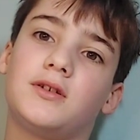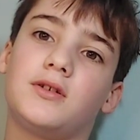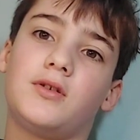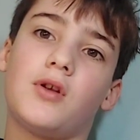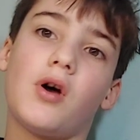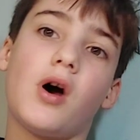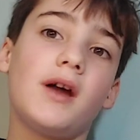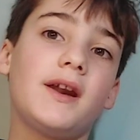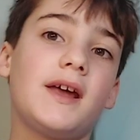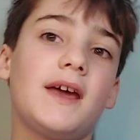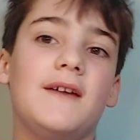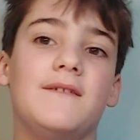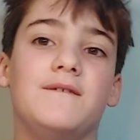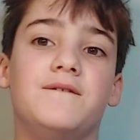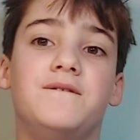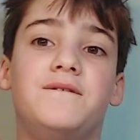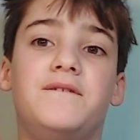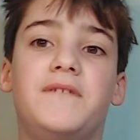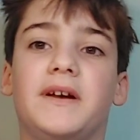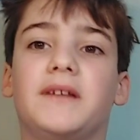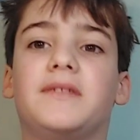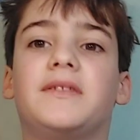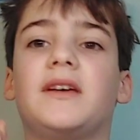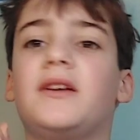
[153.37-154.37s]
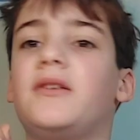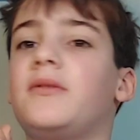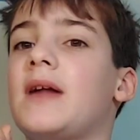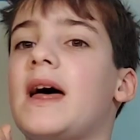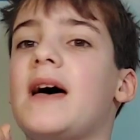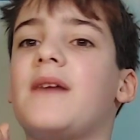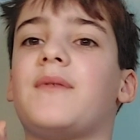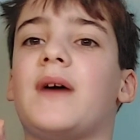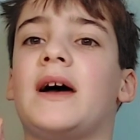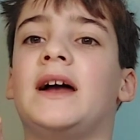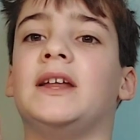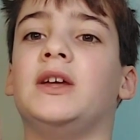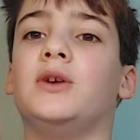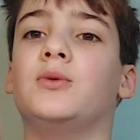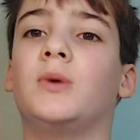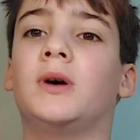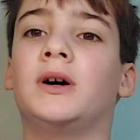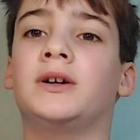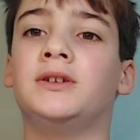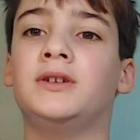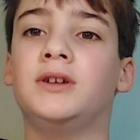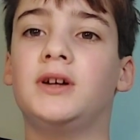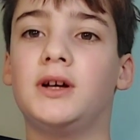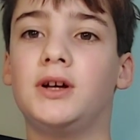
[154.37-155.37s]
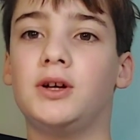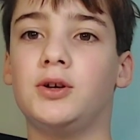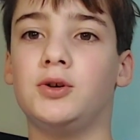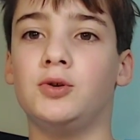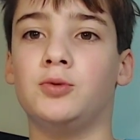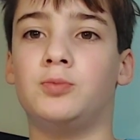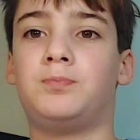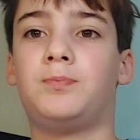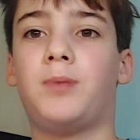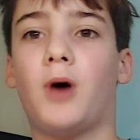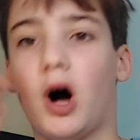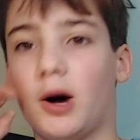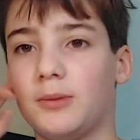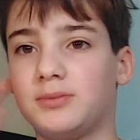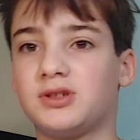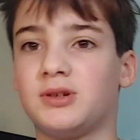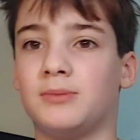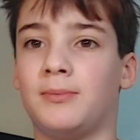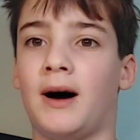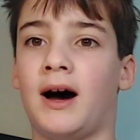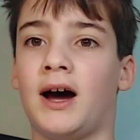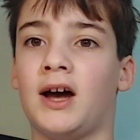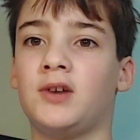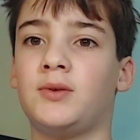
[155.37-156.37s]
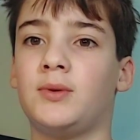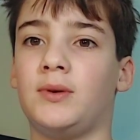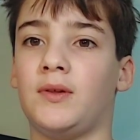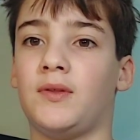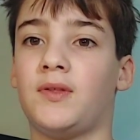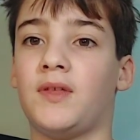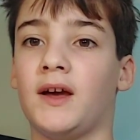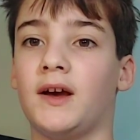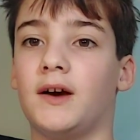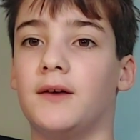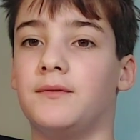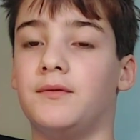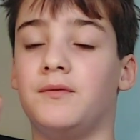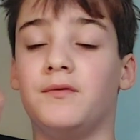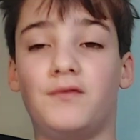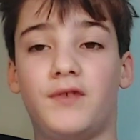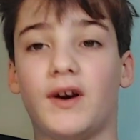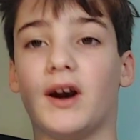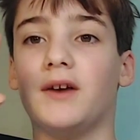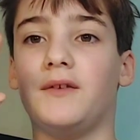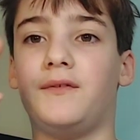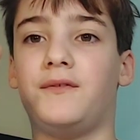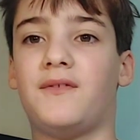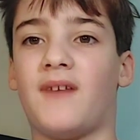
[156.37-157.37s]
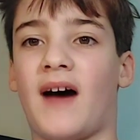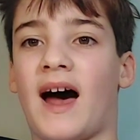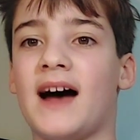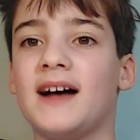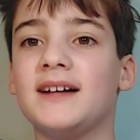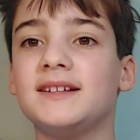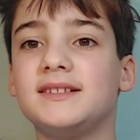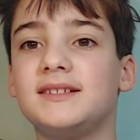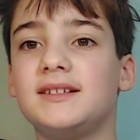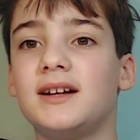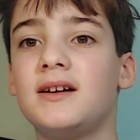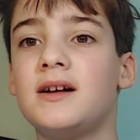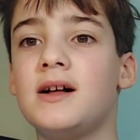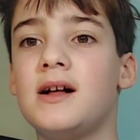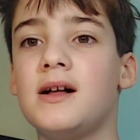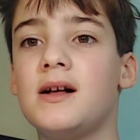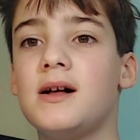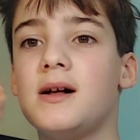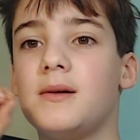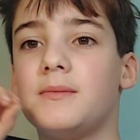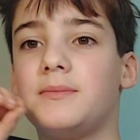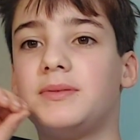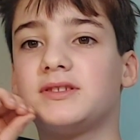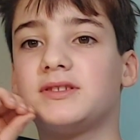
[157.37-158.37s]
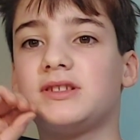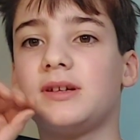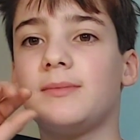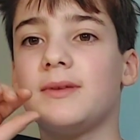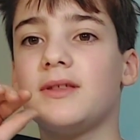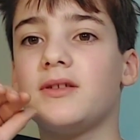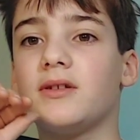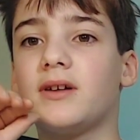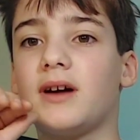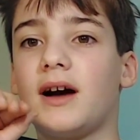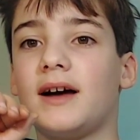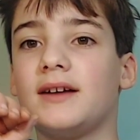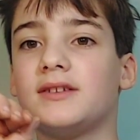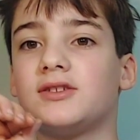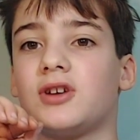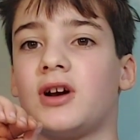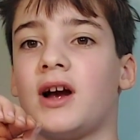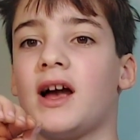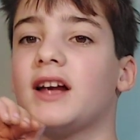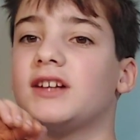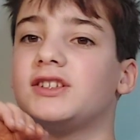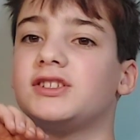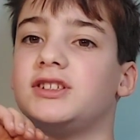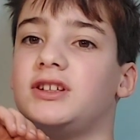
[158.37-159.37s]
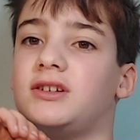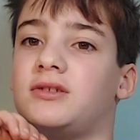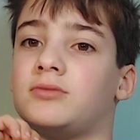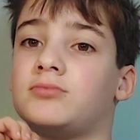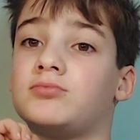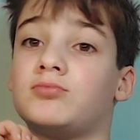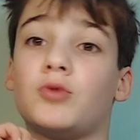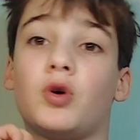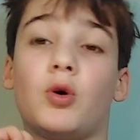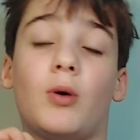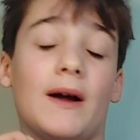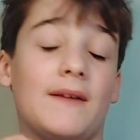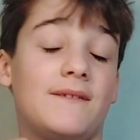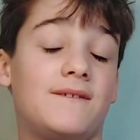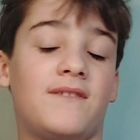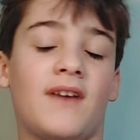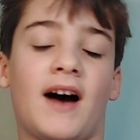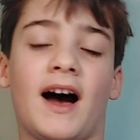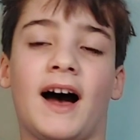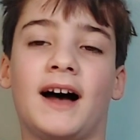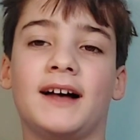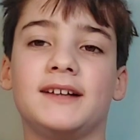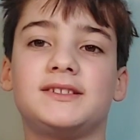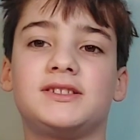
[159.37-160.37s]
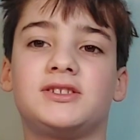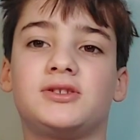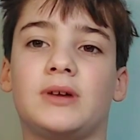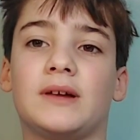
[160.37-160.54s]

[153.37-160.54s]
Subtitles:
They don't have anyone who pops to mind when you think of very fast, but some of their guys are actually quite fast.